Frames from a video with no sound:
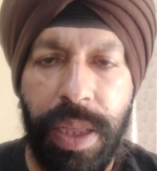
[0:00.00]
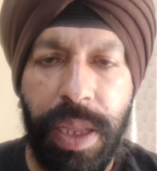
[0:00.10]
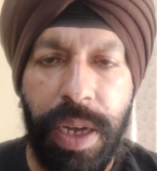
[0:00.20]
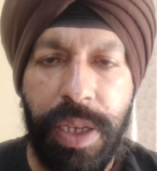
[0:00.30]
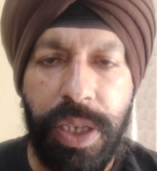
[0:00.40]

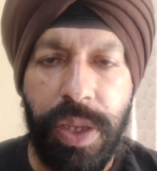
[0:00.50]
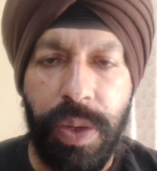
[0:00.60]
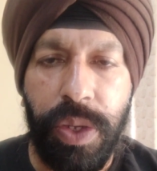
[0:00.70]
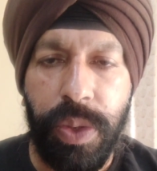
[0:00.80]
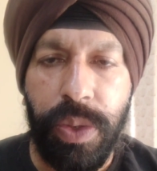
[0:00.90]
There is
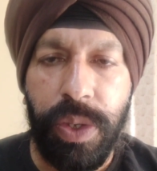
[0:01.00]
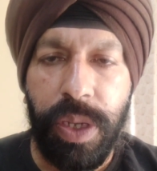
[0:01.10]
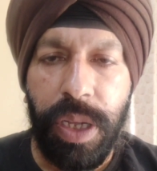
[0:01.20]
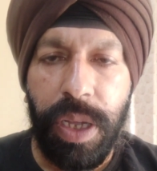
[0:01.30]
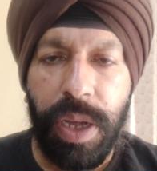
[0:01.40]
no
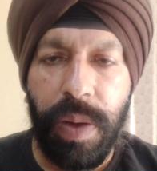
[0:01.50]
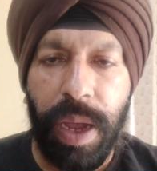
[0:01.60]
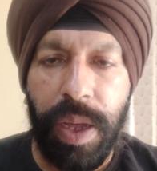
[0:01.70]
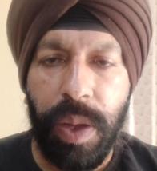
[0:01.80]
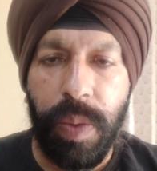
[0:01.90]
use crying